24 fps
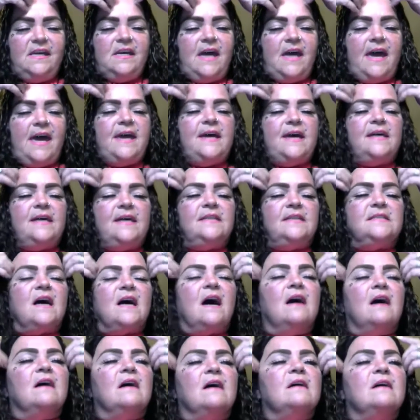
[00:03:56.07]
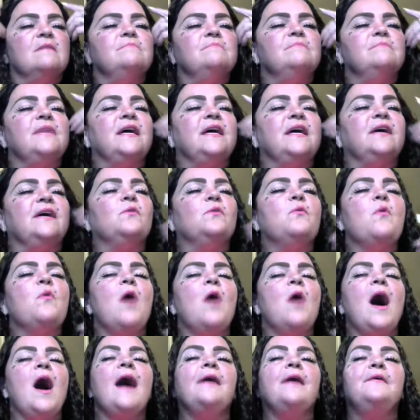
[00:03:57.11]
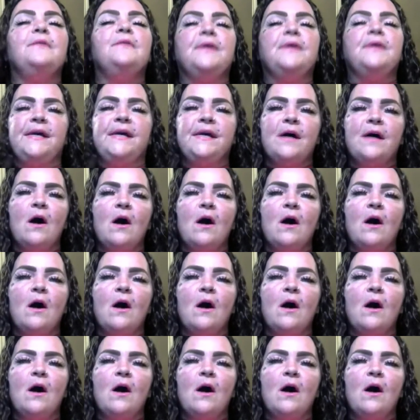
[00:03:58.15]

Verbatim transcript: and um, inquiring